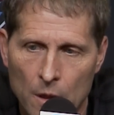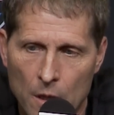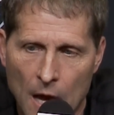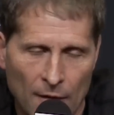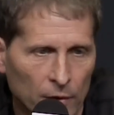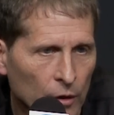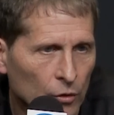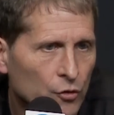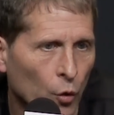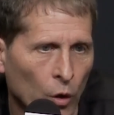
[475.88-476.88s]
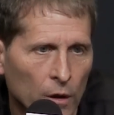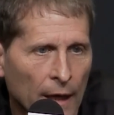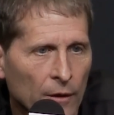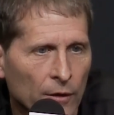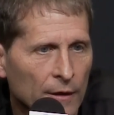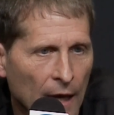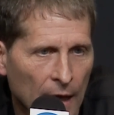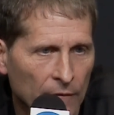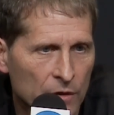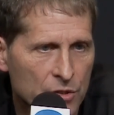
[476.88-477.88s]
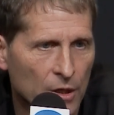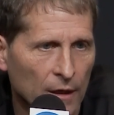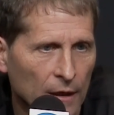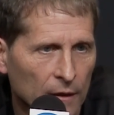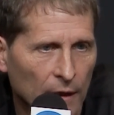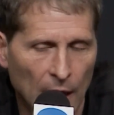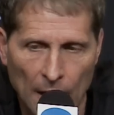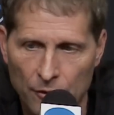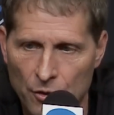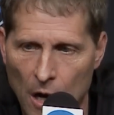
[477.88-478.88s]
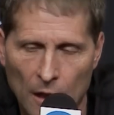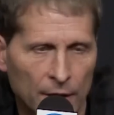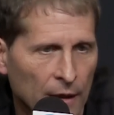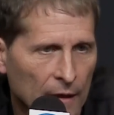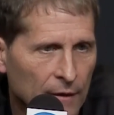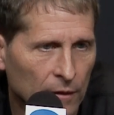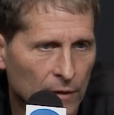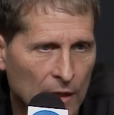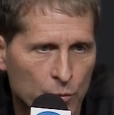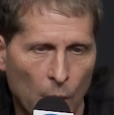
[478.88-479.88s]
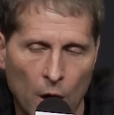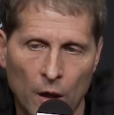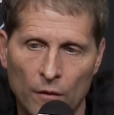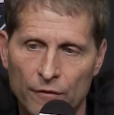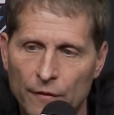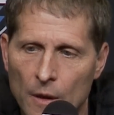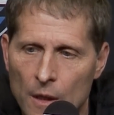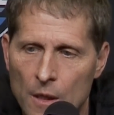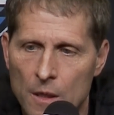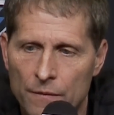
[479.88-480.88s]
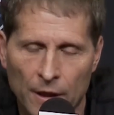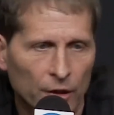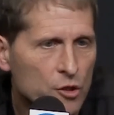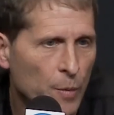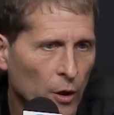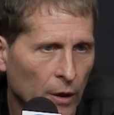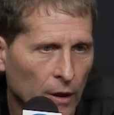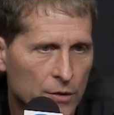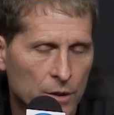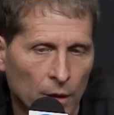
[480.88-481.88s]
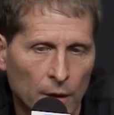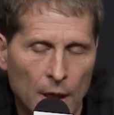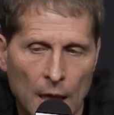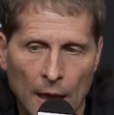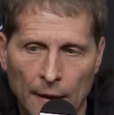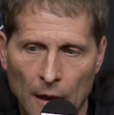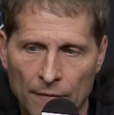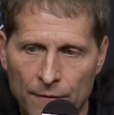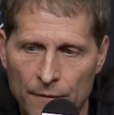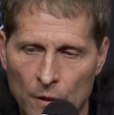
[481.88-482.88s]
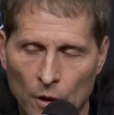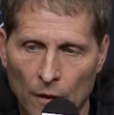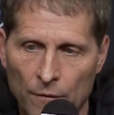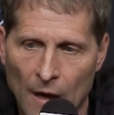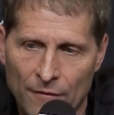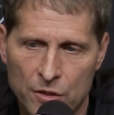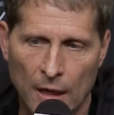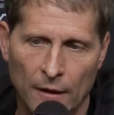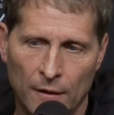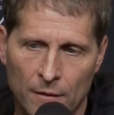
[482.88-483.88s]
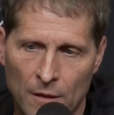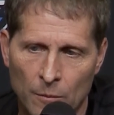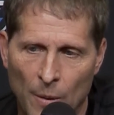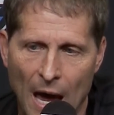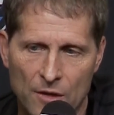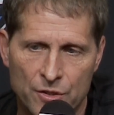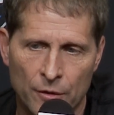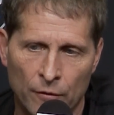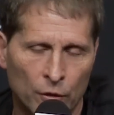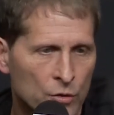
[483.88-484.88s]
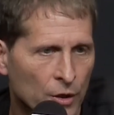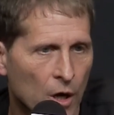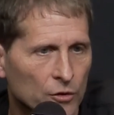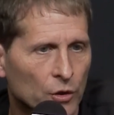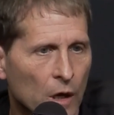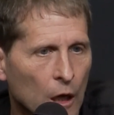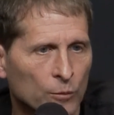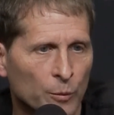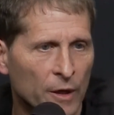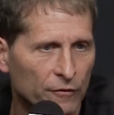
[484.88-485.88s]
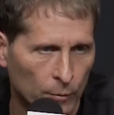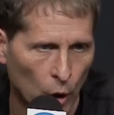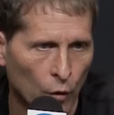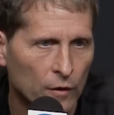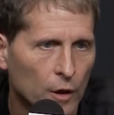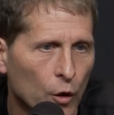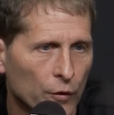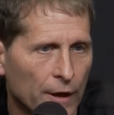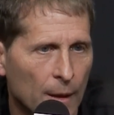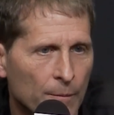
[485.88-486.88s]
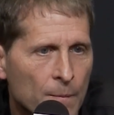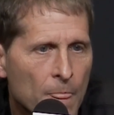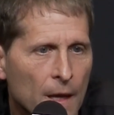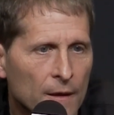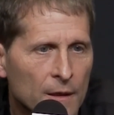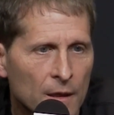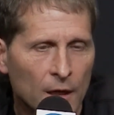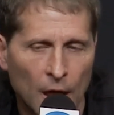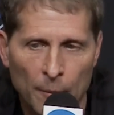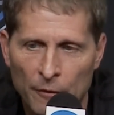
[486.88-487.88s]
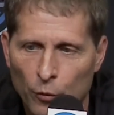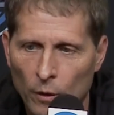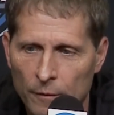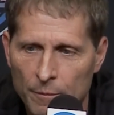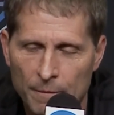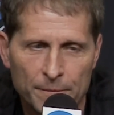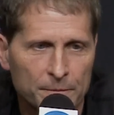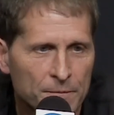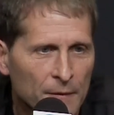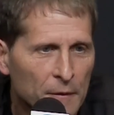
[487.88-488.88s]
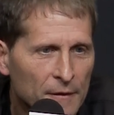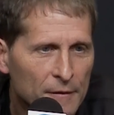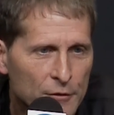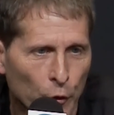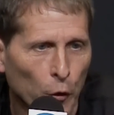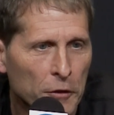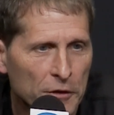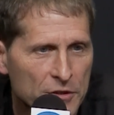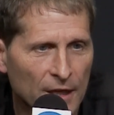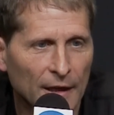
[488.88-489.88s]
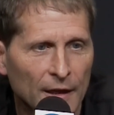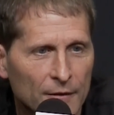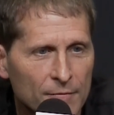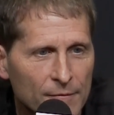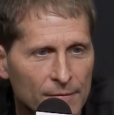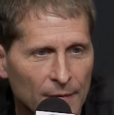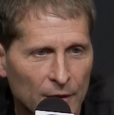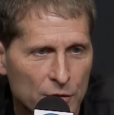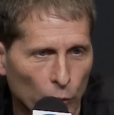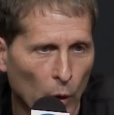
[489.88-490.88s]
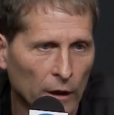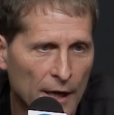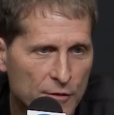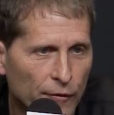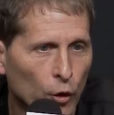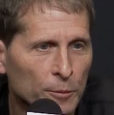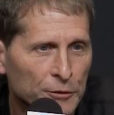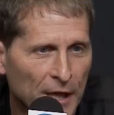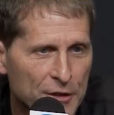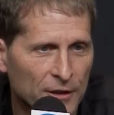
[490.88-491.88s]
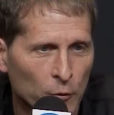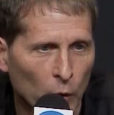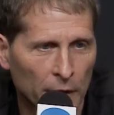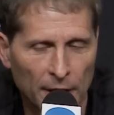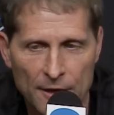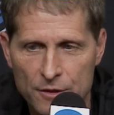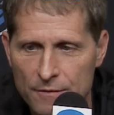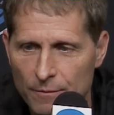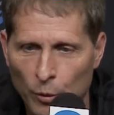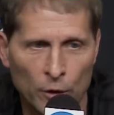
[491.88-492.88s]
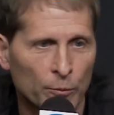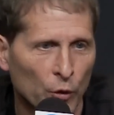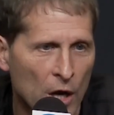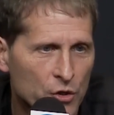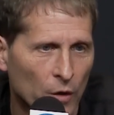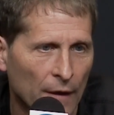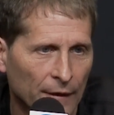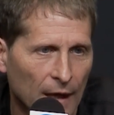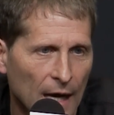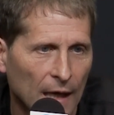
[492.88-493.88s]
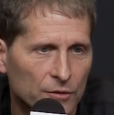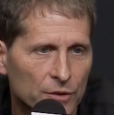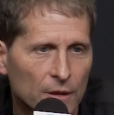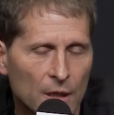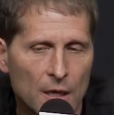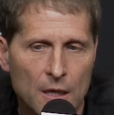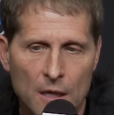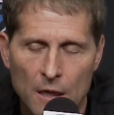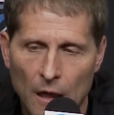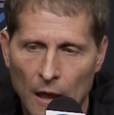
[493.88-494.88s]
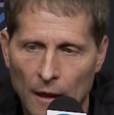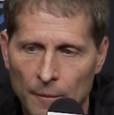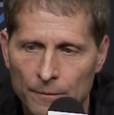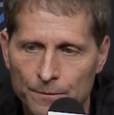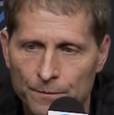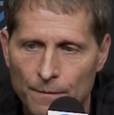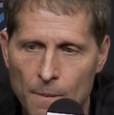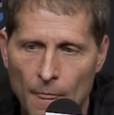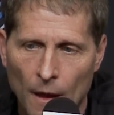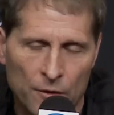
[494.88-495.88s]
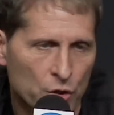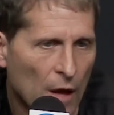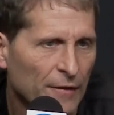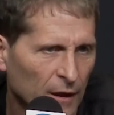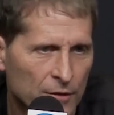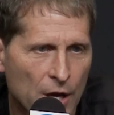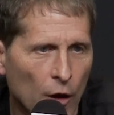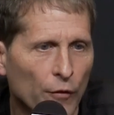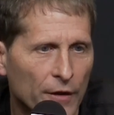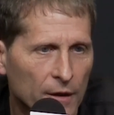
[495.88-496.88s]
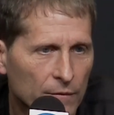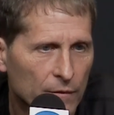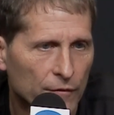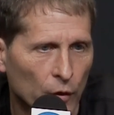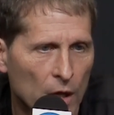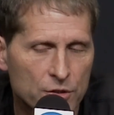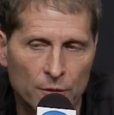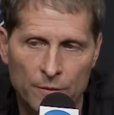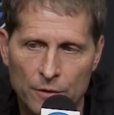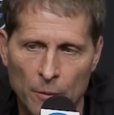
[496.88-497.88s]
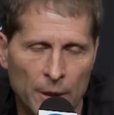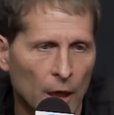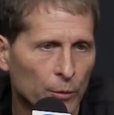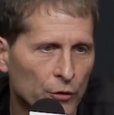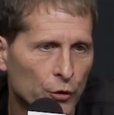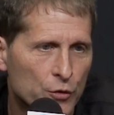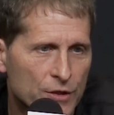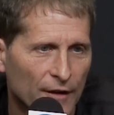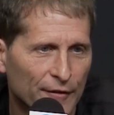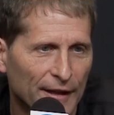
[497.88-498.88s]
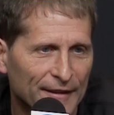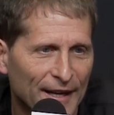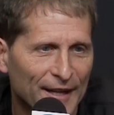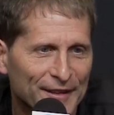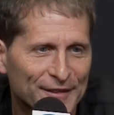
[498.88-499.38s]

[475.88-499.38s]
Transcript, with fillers: have a little tour later today of the city and get on a trolley. And I think that's part of the experience. And, and I, you know, I've said it in, past interviews, it also helps me from overloading them. Um, if we're touring the city, it it's one less film session, one less putting pressure on the guys. Um, and so I think it's healthy for us to, to be able to do stuff like that.